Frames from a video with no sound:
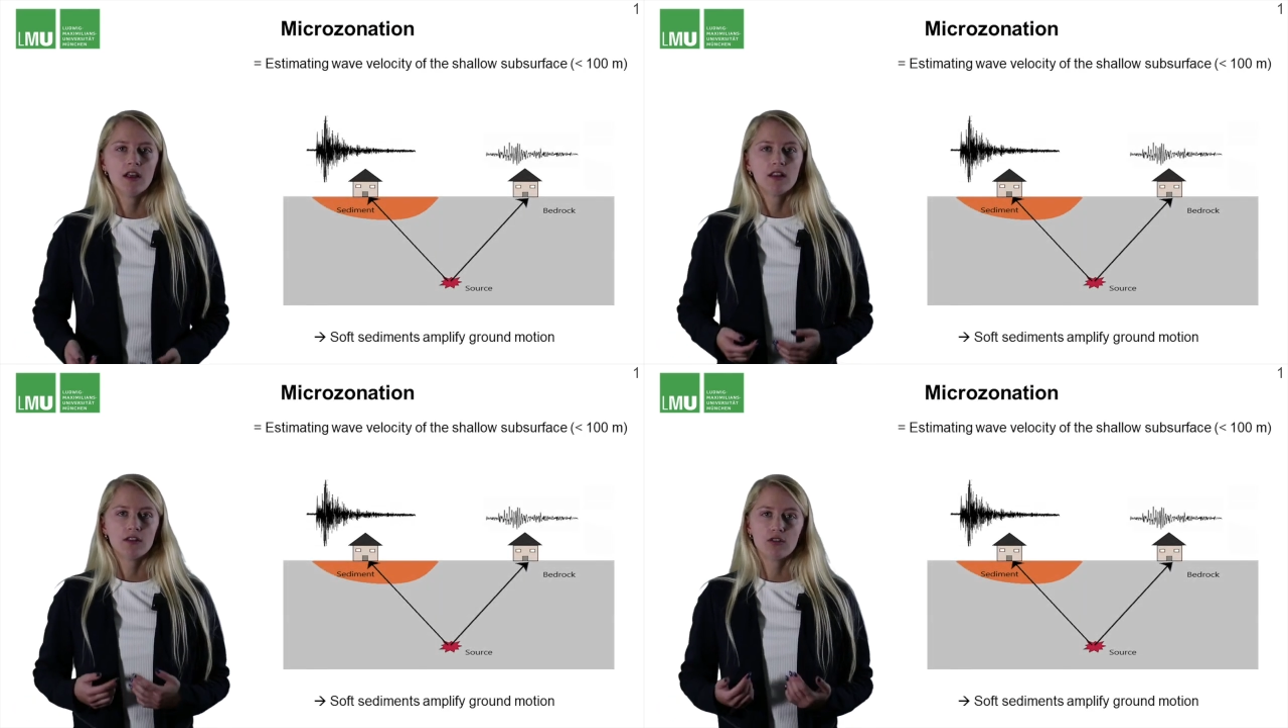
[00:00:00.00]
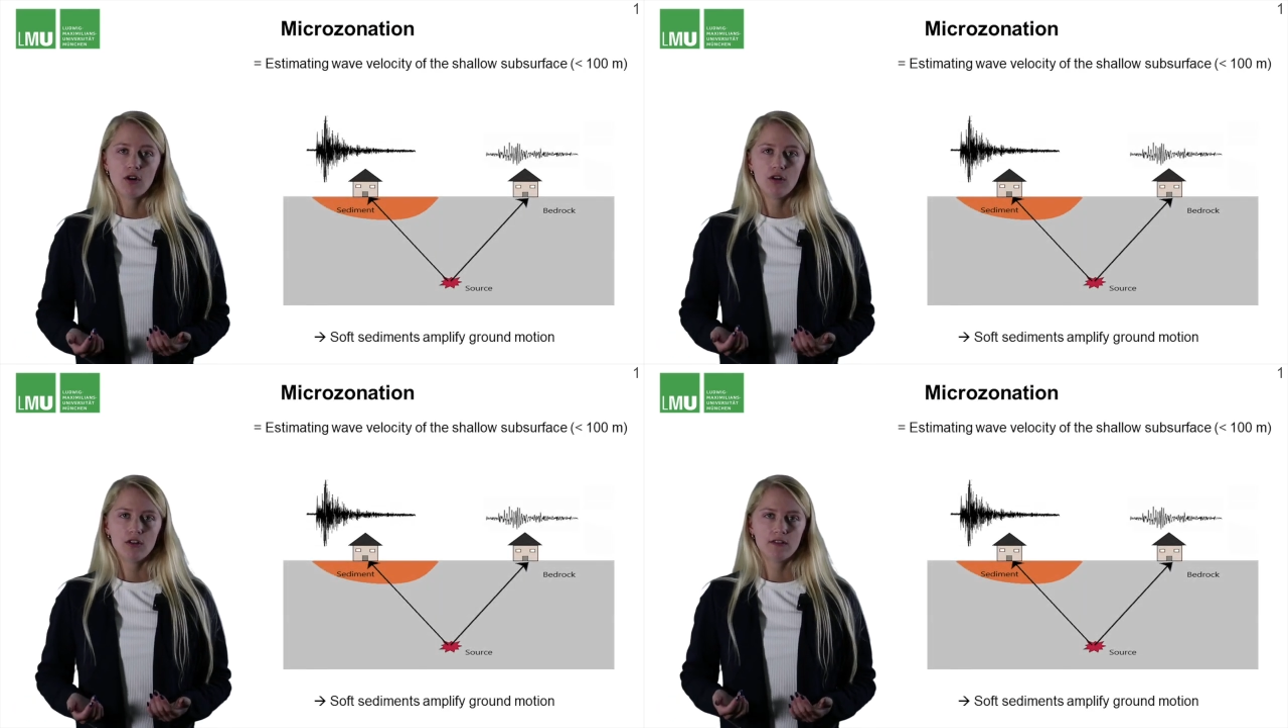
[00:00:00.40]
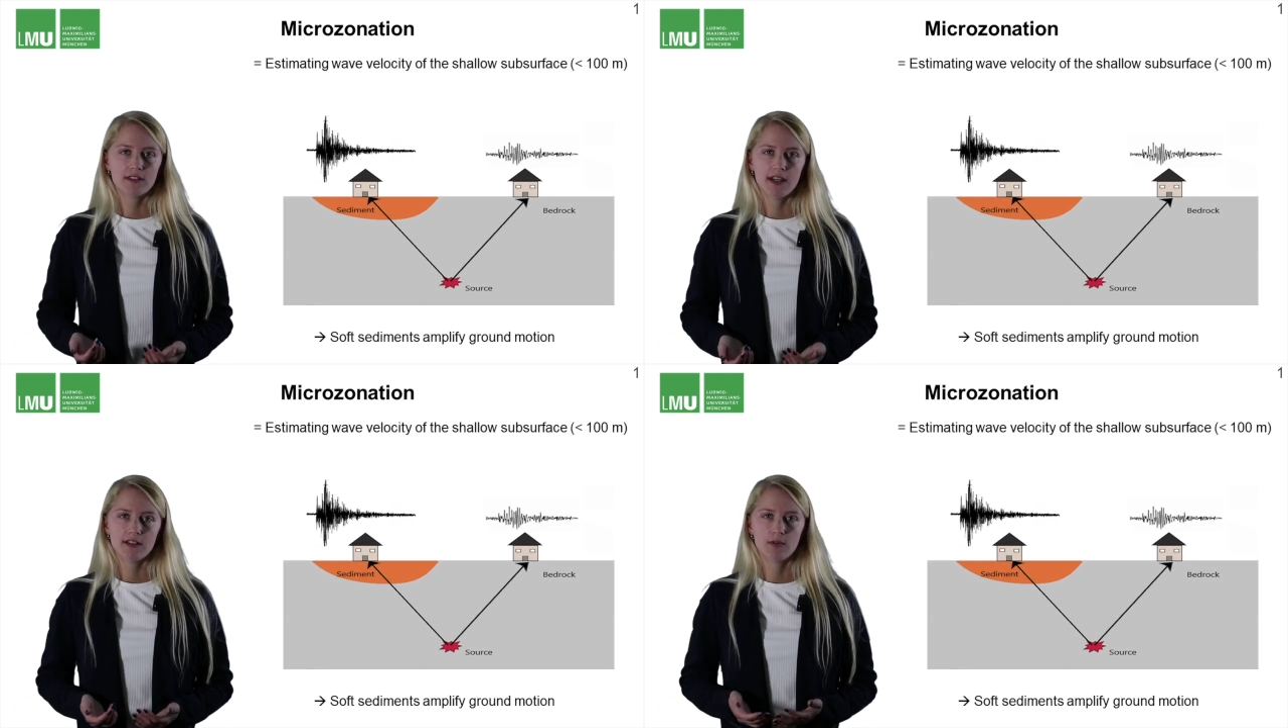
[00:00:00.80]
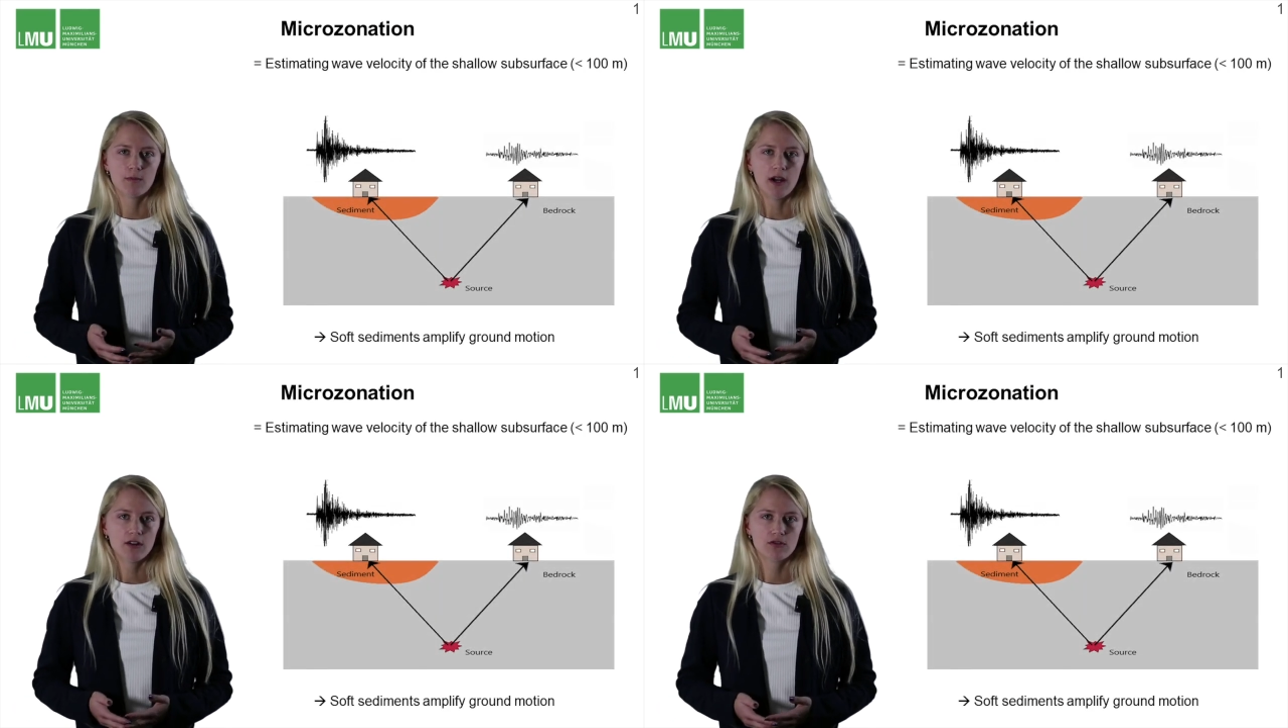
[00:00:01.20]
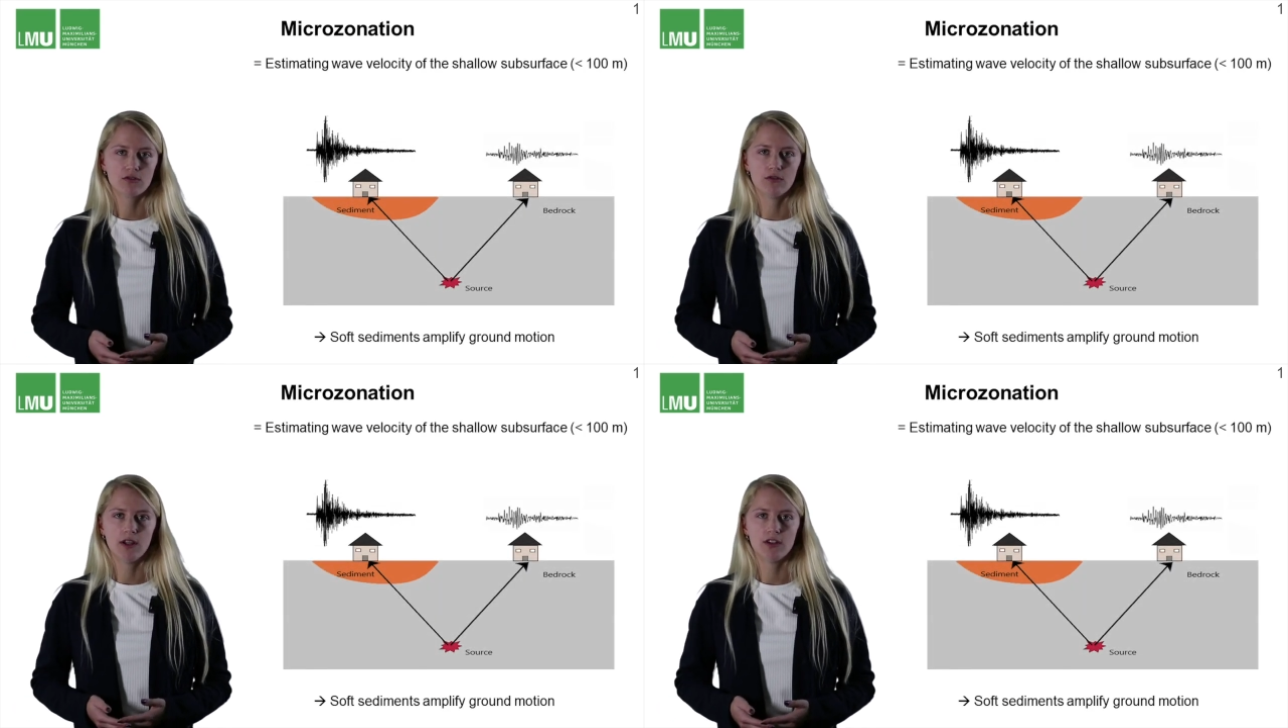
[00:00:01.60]
The goal of seismic
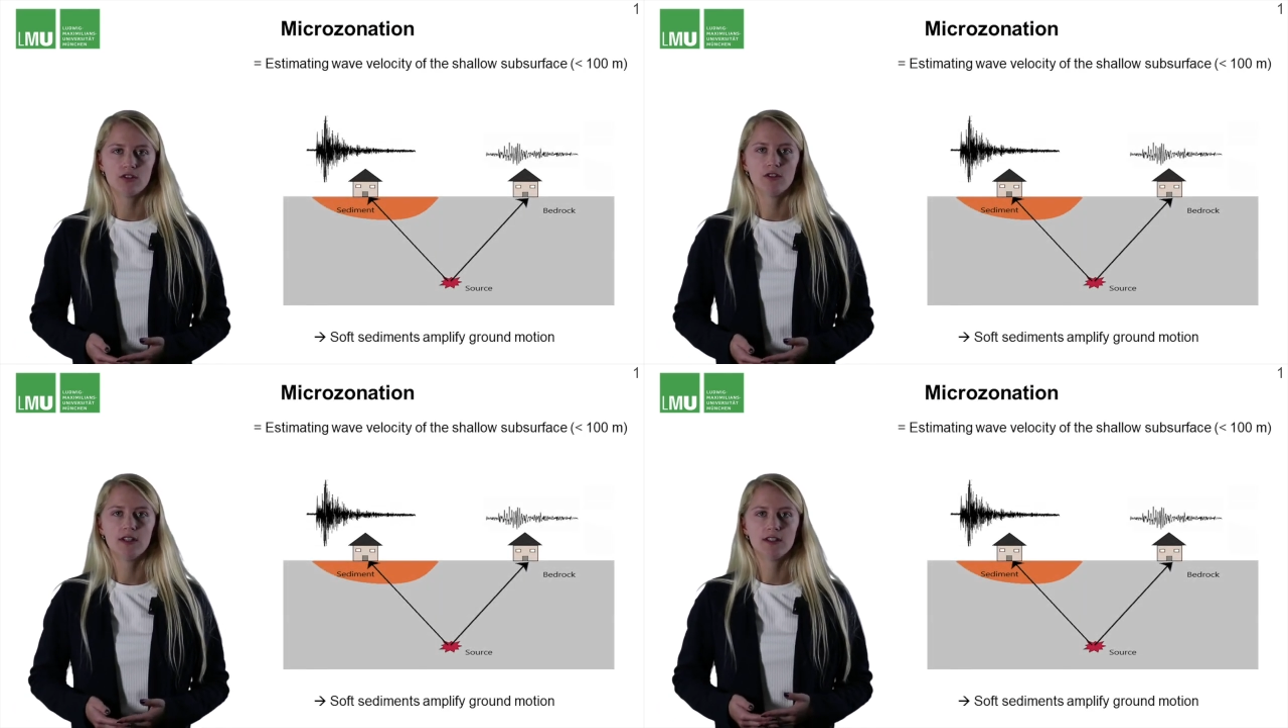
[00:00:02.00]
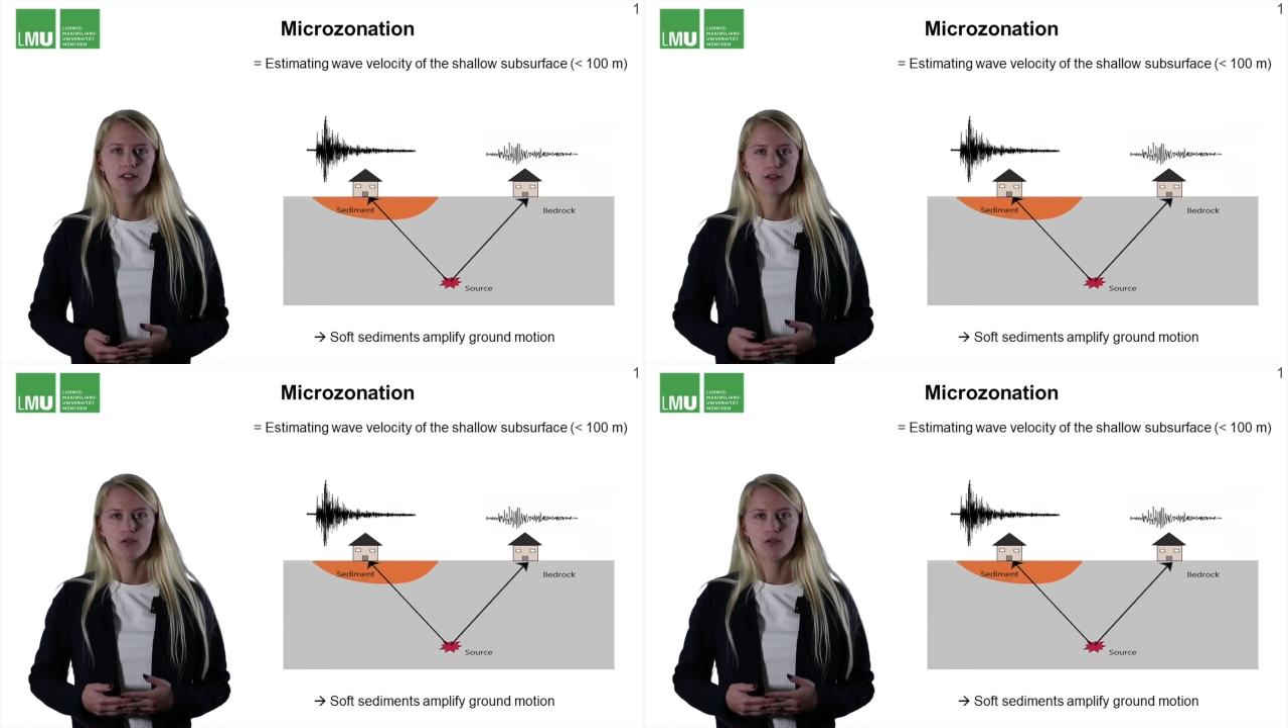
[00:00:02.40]
microsonation is to